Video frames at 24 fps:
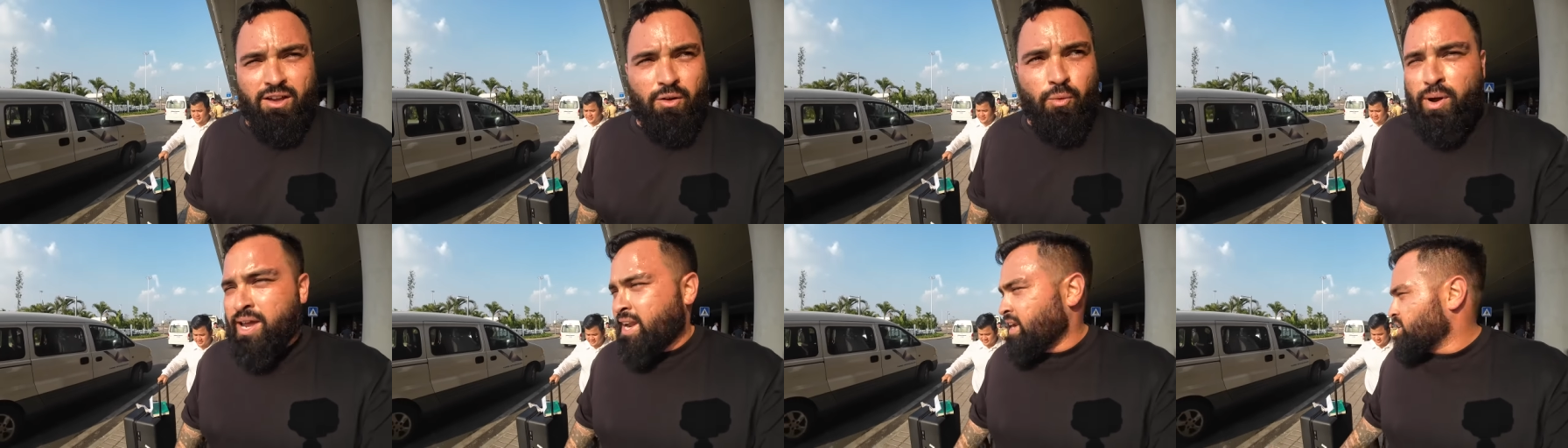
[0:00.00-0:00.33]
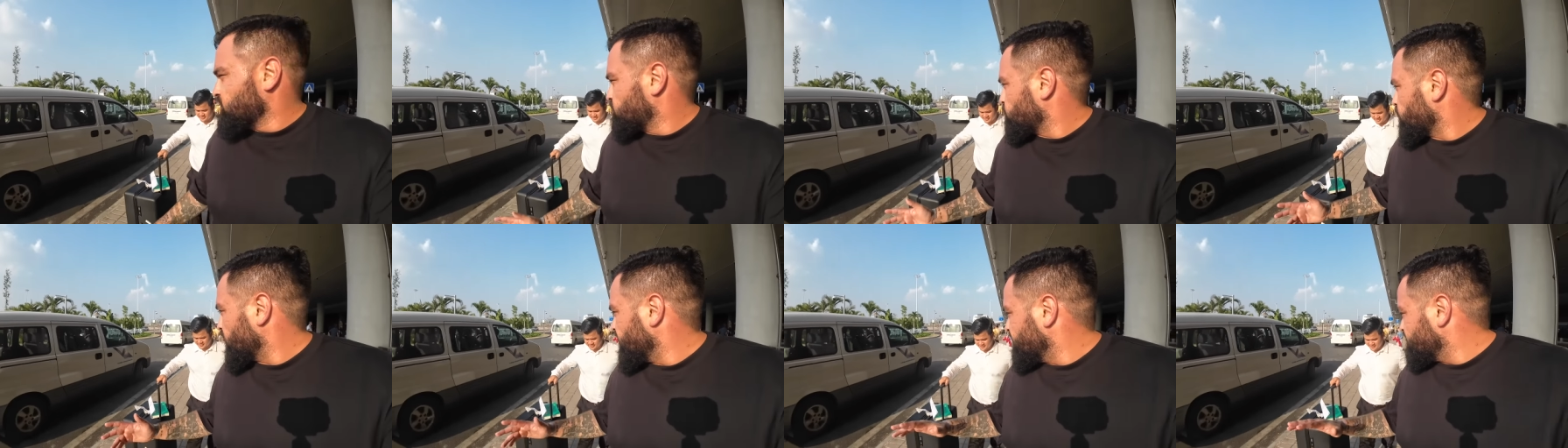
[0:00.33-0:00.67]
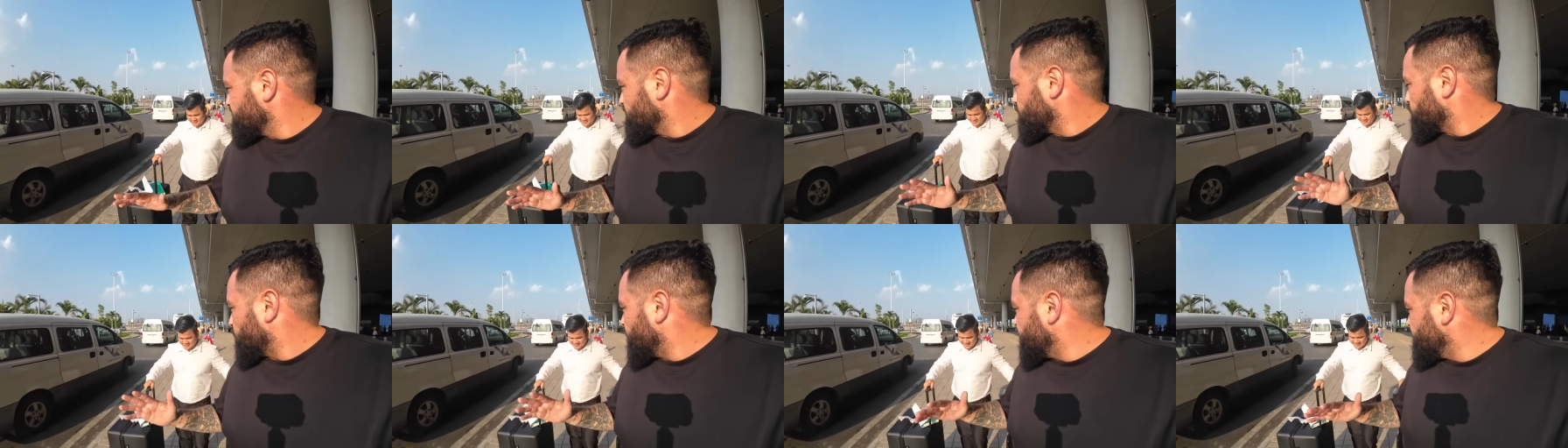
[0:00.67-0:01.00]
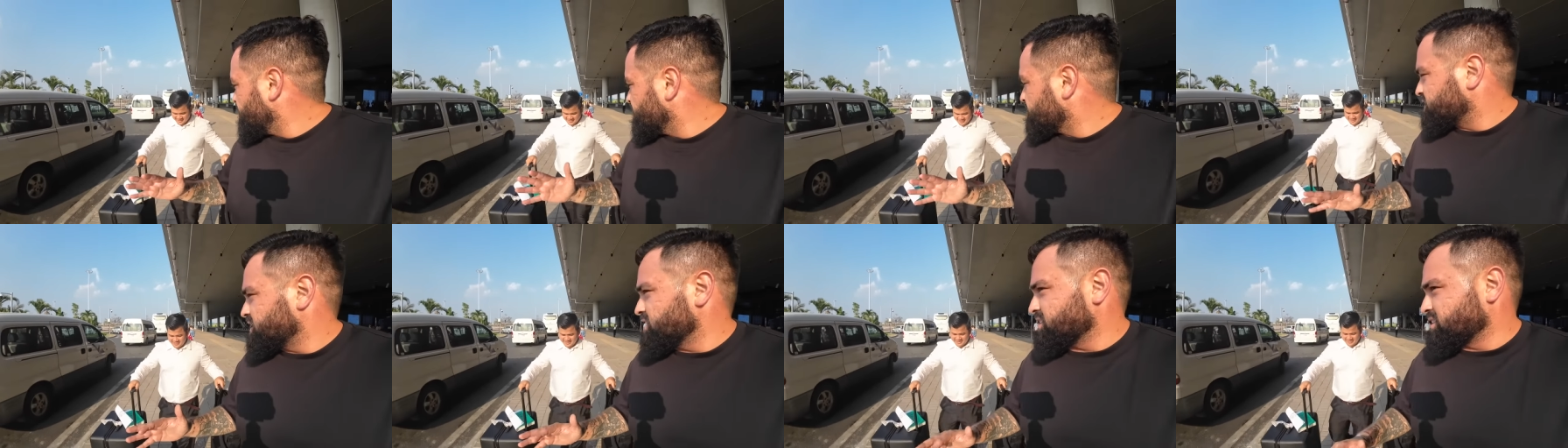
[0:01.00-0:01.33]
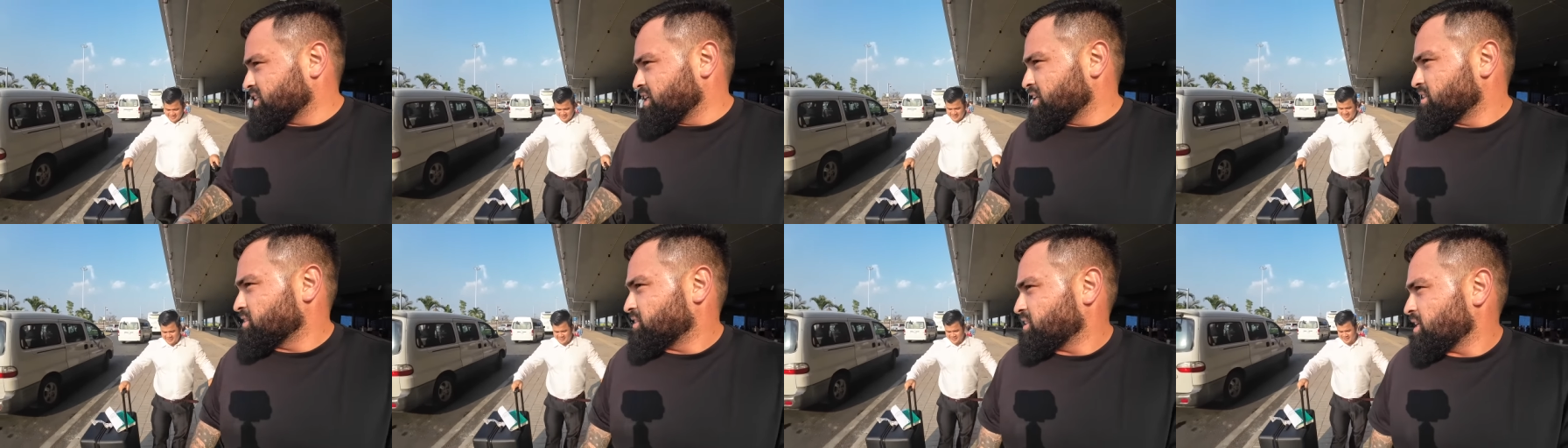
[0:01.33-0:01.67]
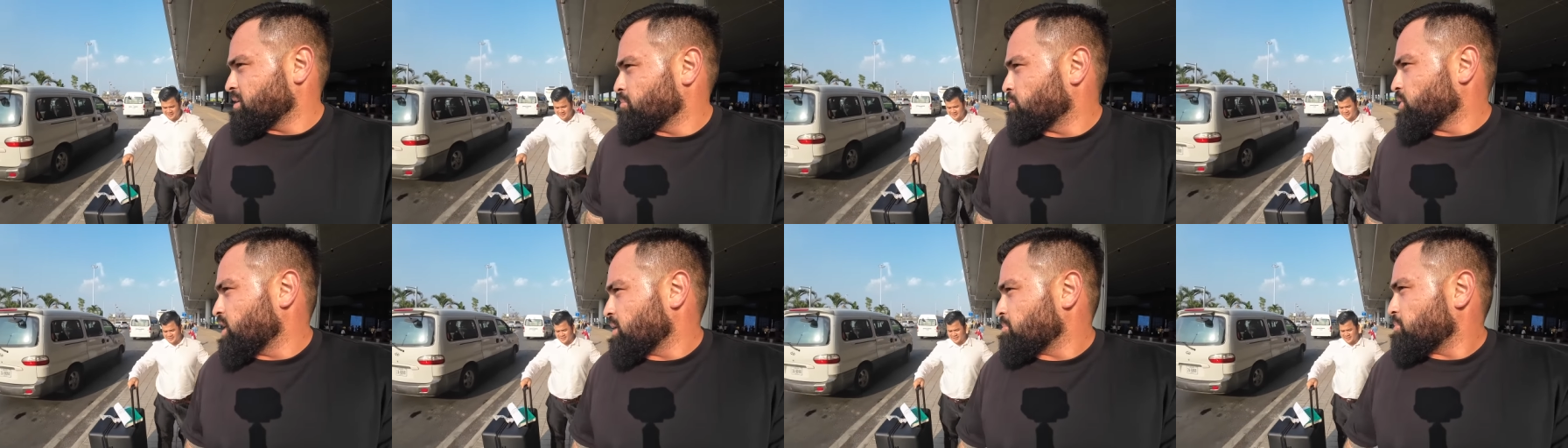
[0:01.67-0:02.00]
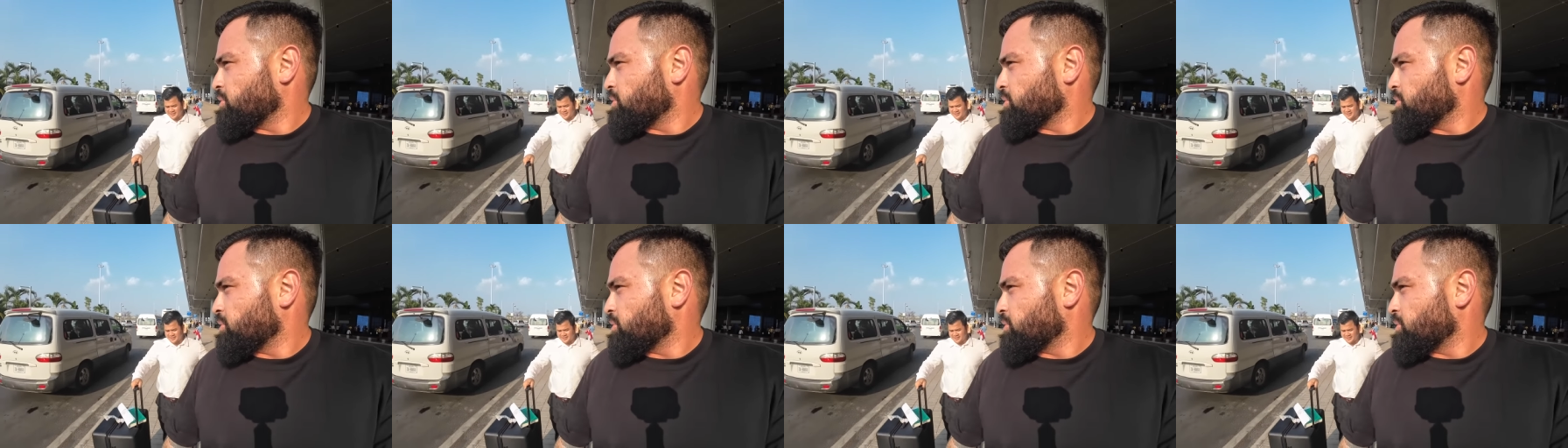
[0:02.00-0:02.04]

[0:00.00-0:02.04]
When is rainy season in Siem Reap?